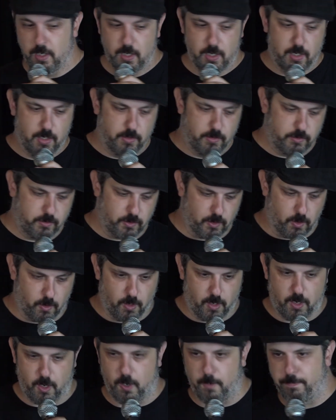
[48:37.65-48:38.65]
So
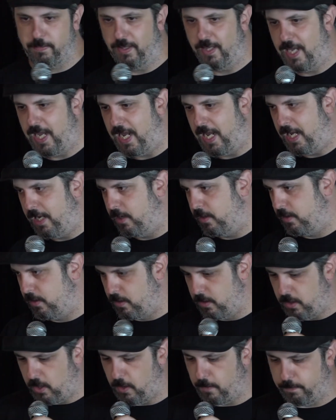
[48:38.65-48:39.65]
I'll play
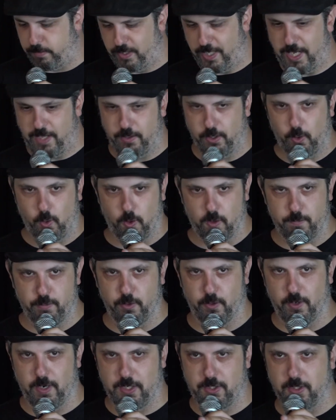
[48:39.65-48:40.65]
the chord
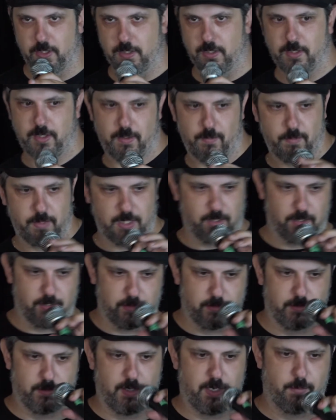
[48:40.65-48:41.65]
progression, and because
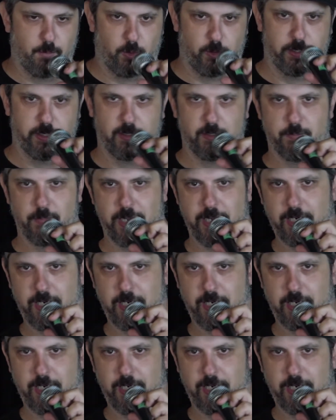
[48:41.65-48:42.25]
I'm holding the mic,